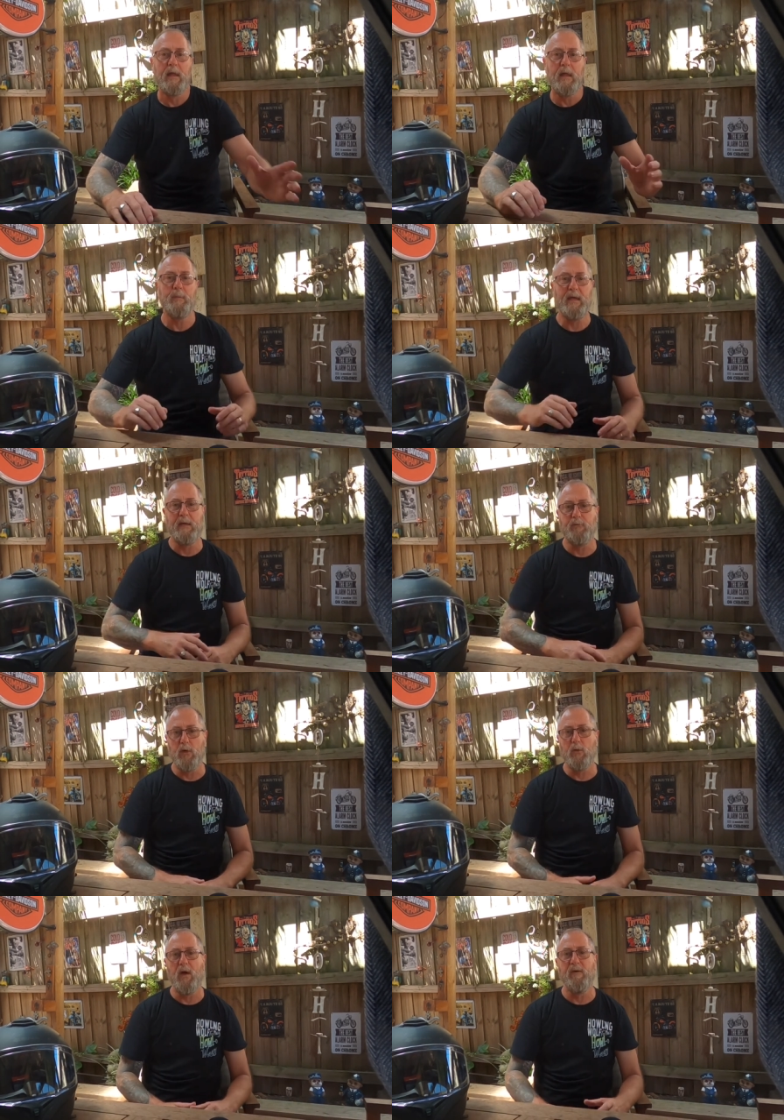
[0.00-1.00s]
Let me give
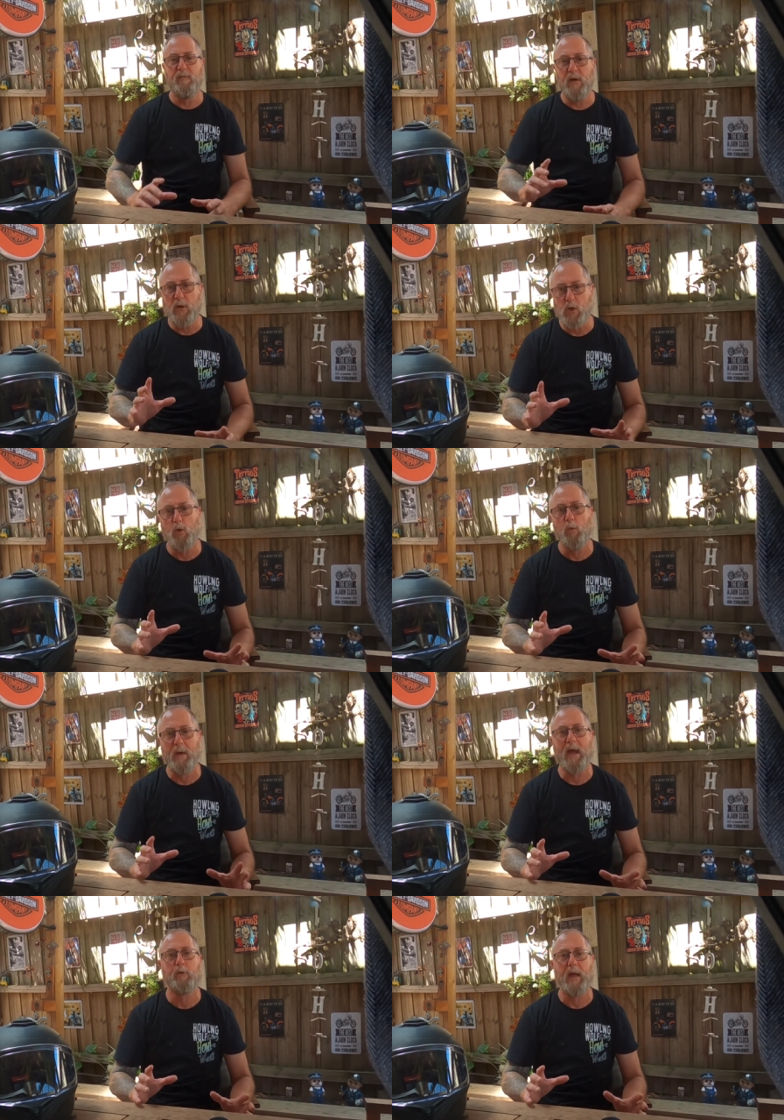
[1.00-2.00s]
you a very short
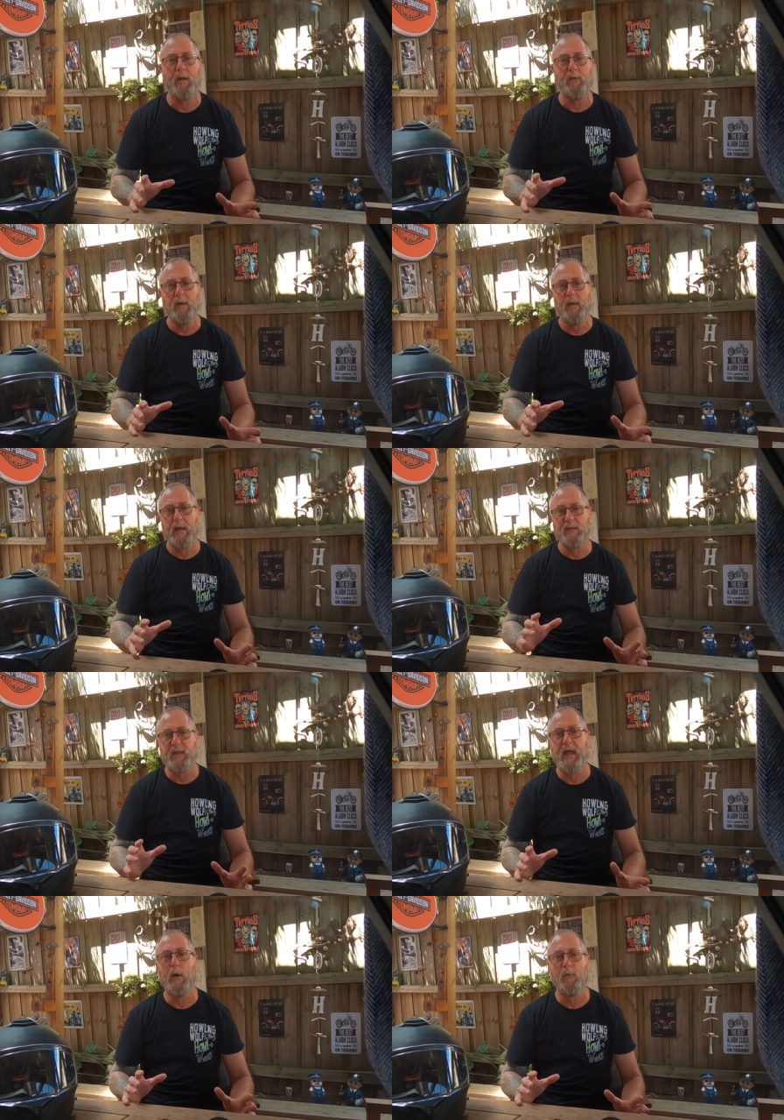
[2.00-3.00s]
background
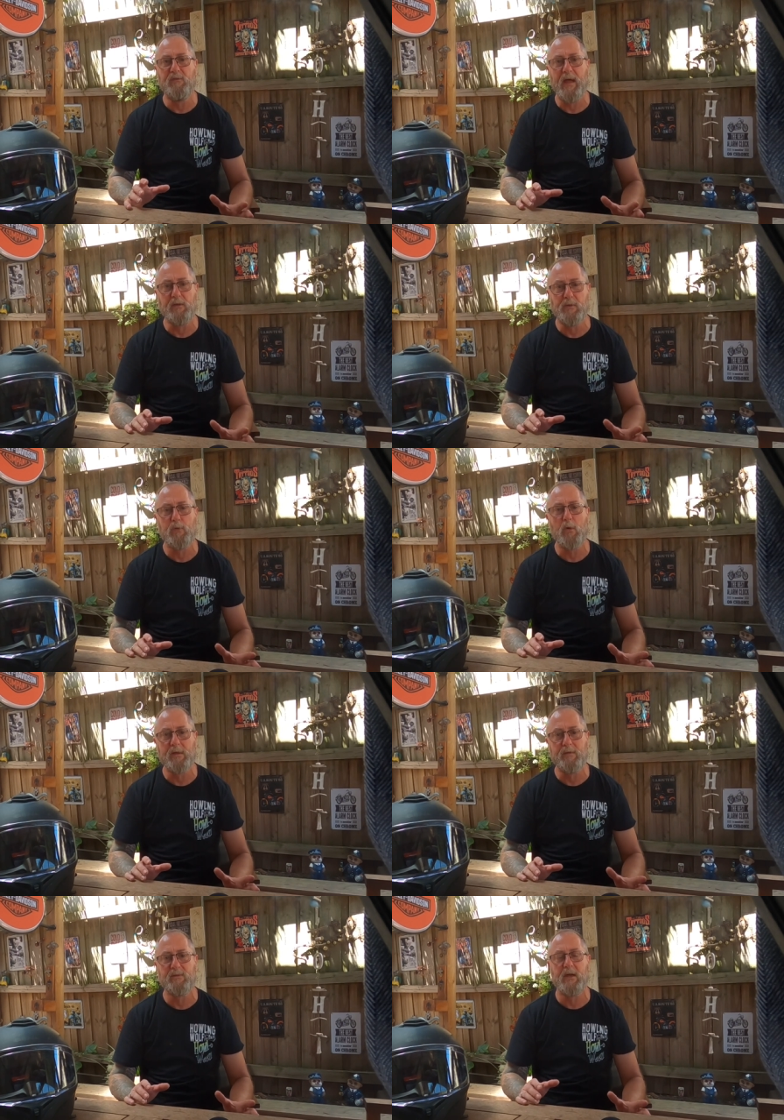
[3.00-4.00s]
as to how we found this
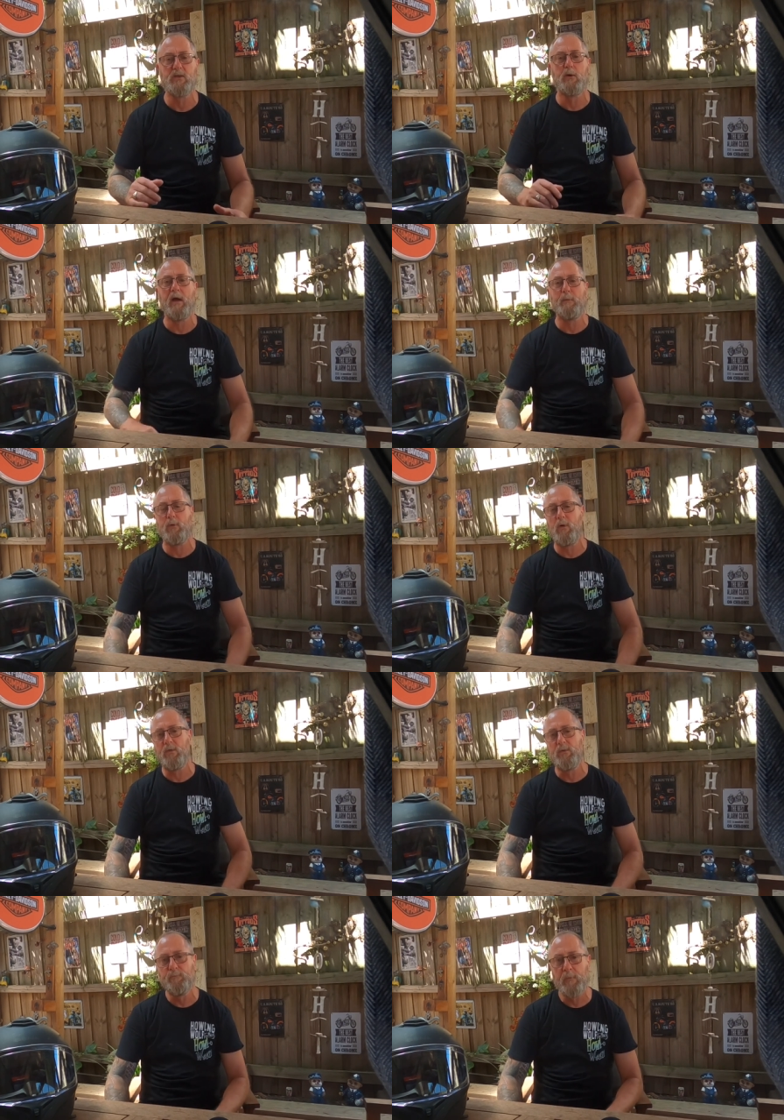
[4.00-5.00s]
product at such a great
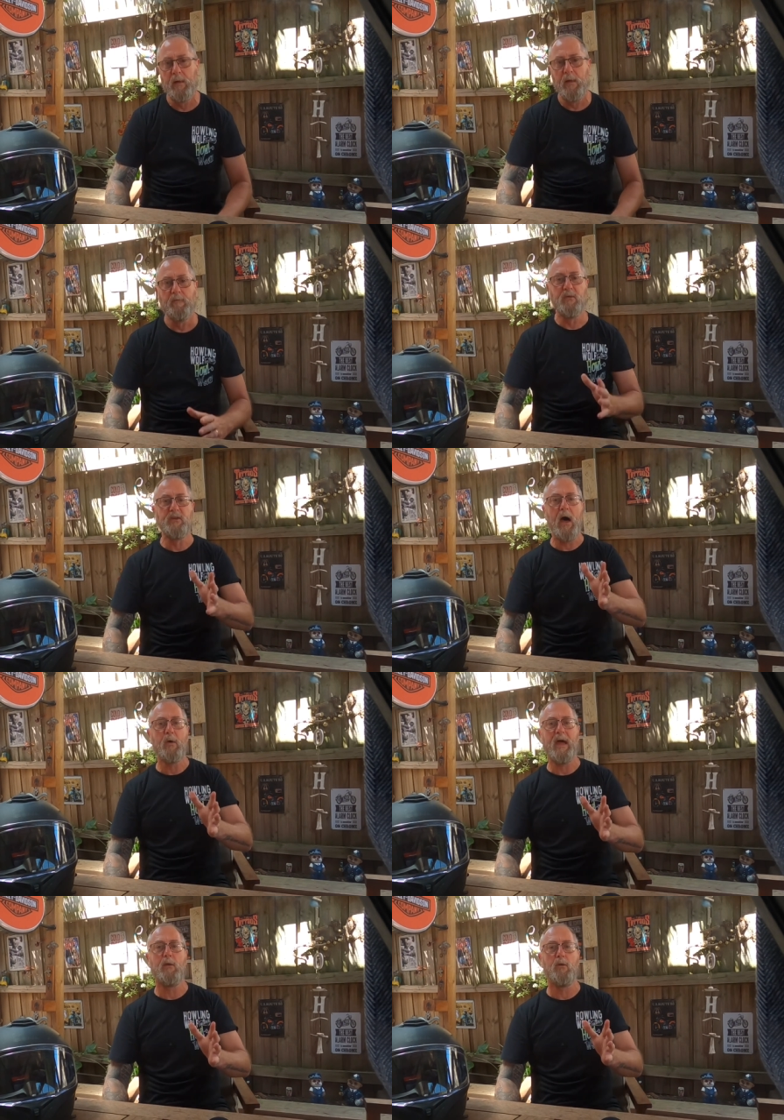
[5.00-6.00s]
price.
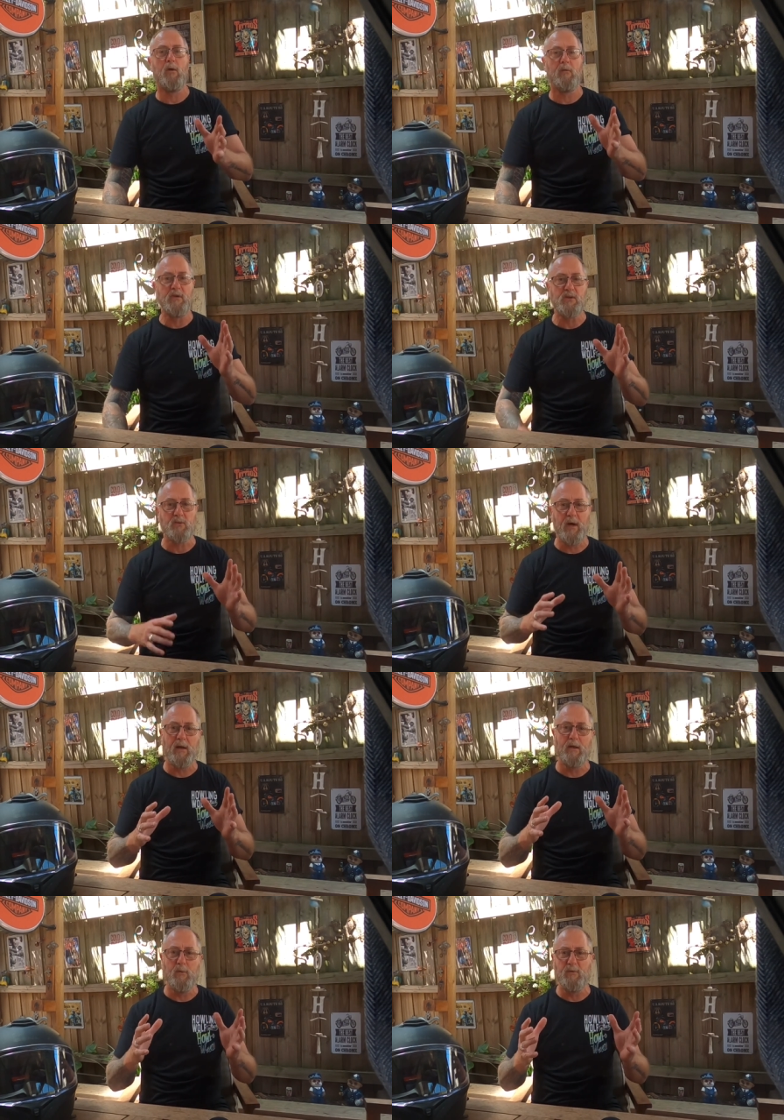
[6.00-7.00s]
tail Gunner and I have been
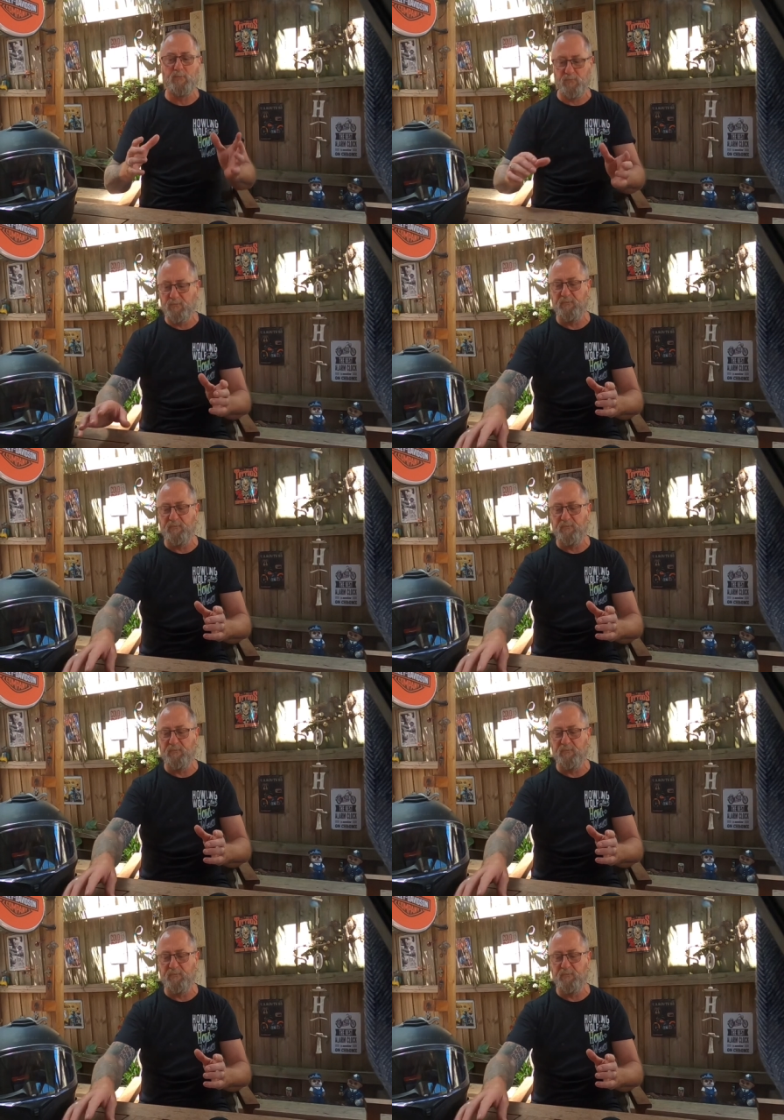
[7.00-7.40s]
struggling with